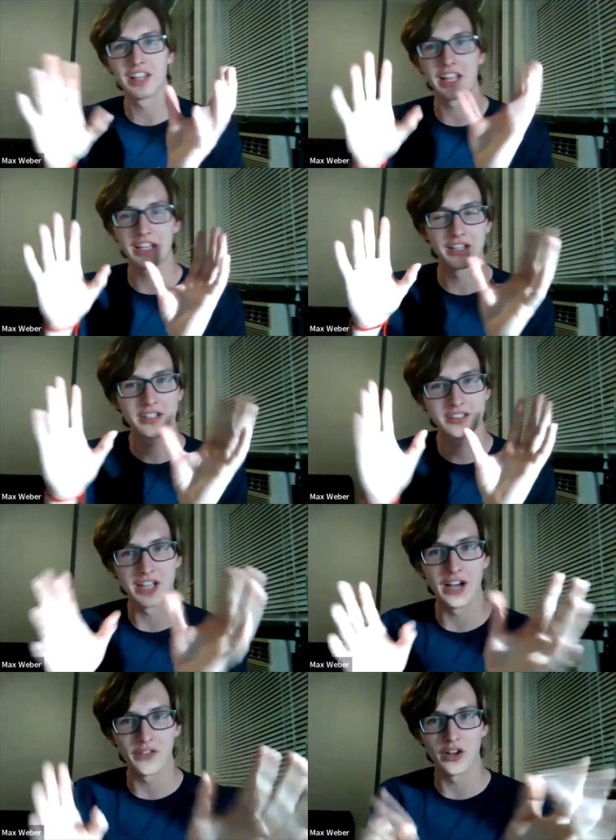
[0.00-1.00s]
like
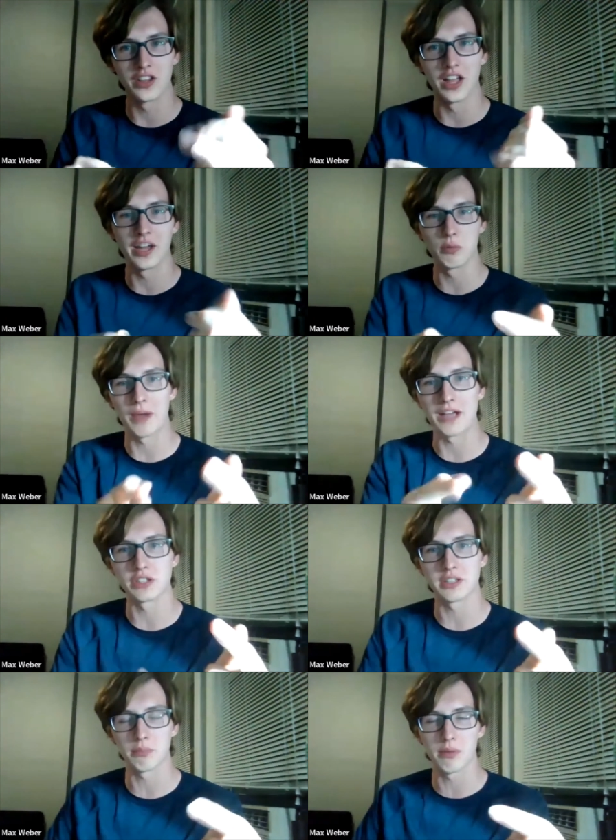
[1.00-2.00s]
stuff online,
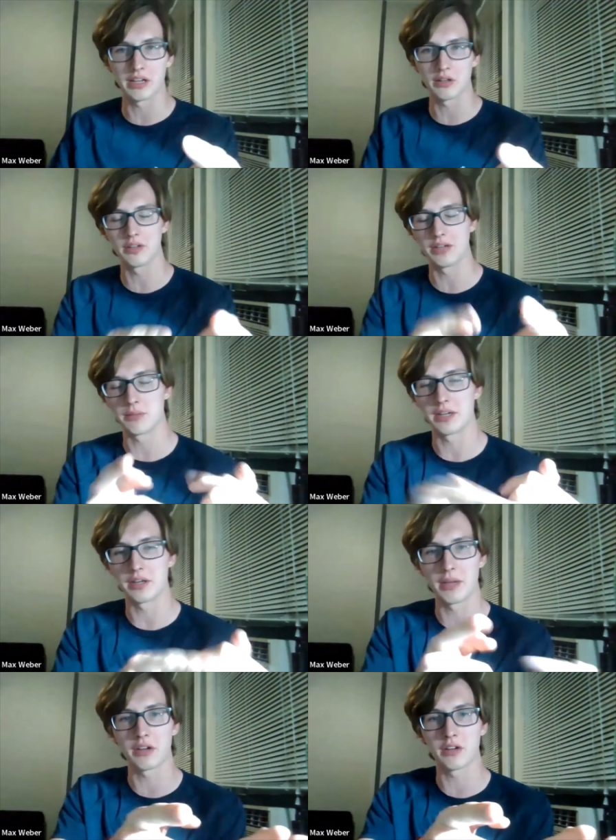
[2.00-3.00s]
Patrick, Michael, yeah,
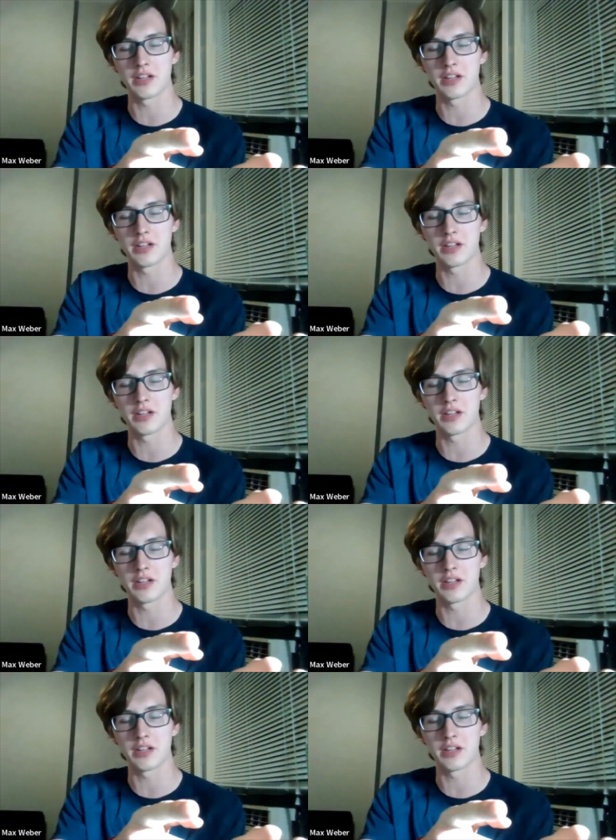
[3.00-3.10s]
Mike,